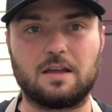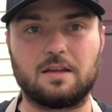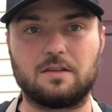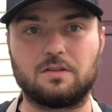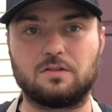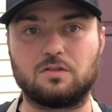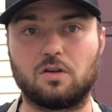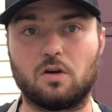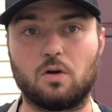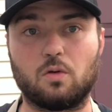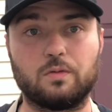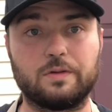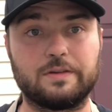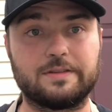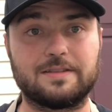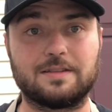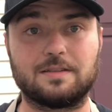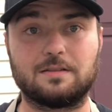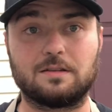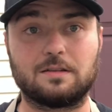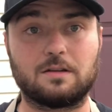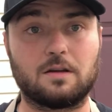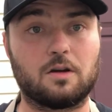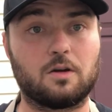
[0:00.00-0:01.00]
so this
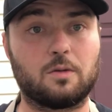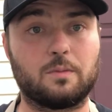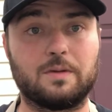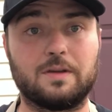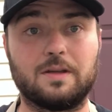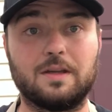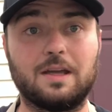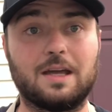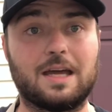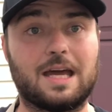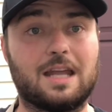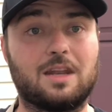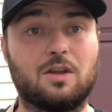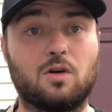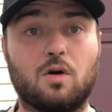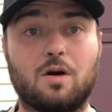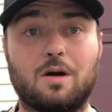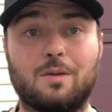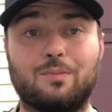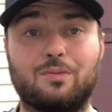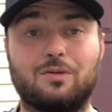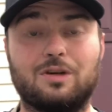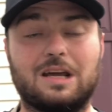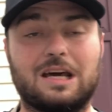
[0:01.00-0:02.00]
is gonna be it. I know
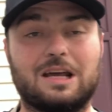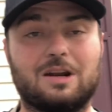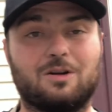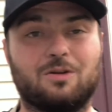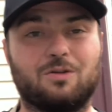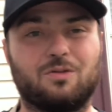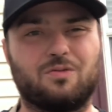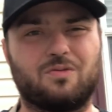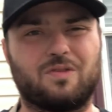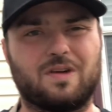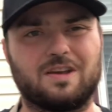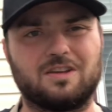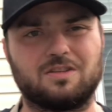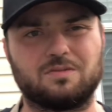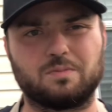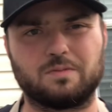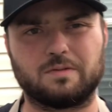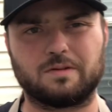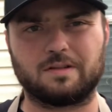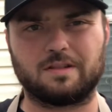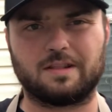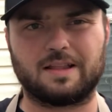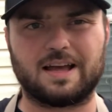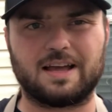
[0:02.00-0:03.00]
I put out on
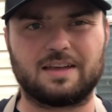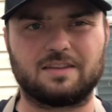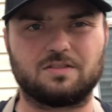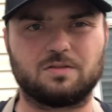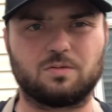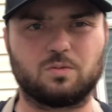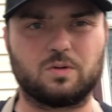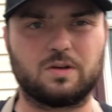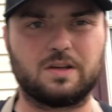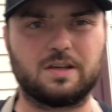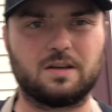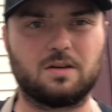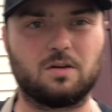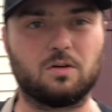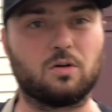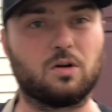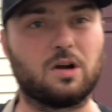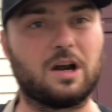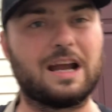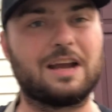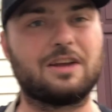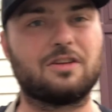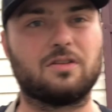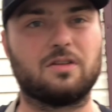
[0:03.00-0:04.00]
Facebook last week, or
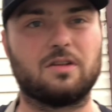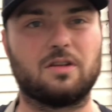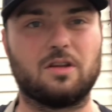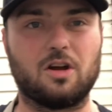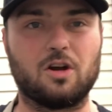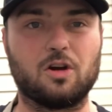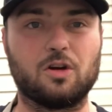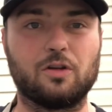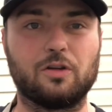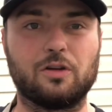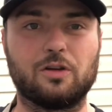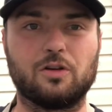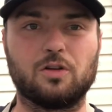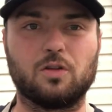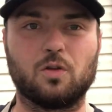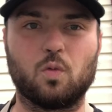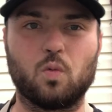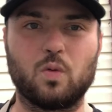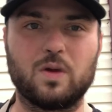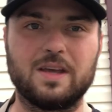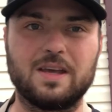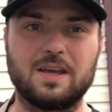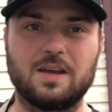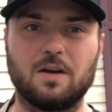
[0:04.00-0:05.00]
actually earlier in the
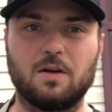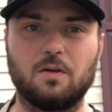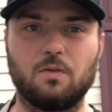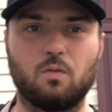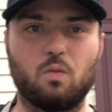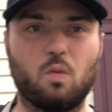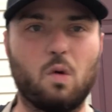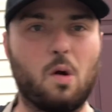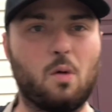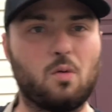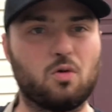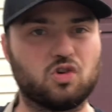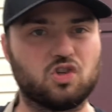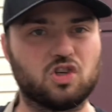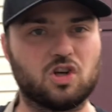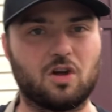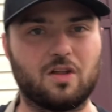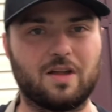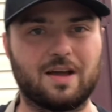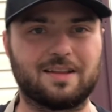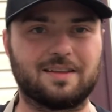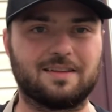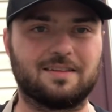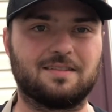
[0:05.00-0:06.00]
week, of what would y'all
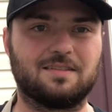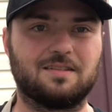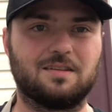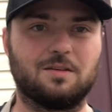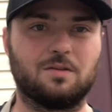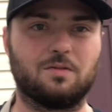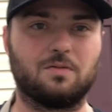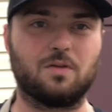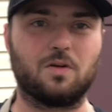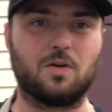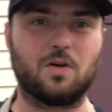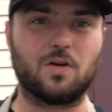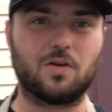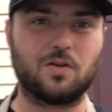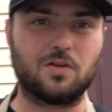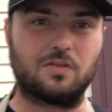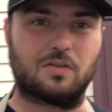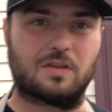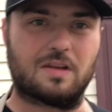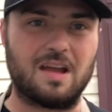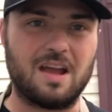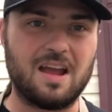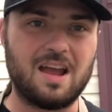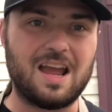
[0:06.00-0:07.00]
like to see
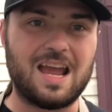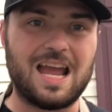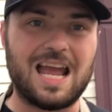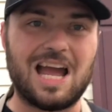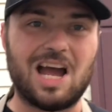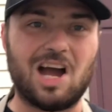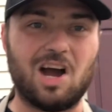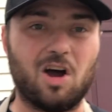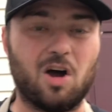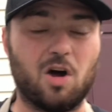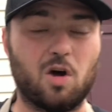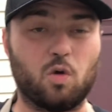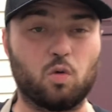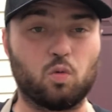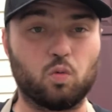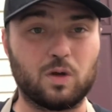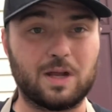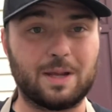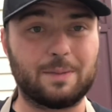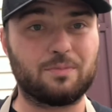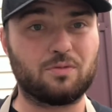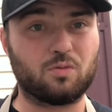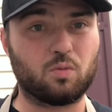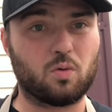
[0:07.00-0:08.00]
first.
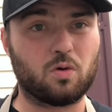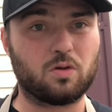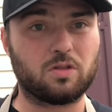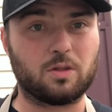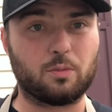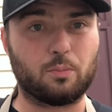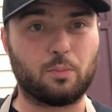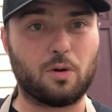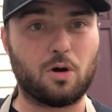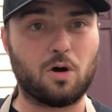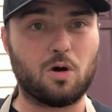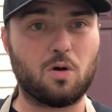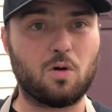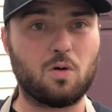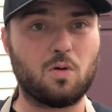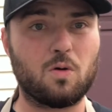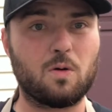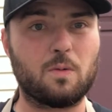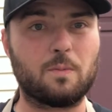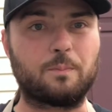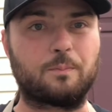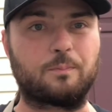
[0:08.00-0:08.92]
Ribs won the poll.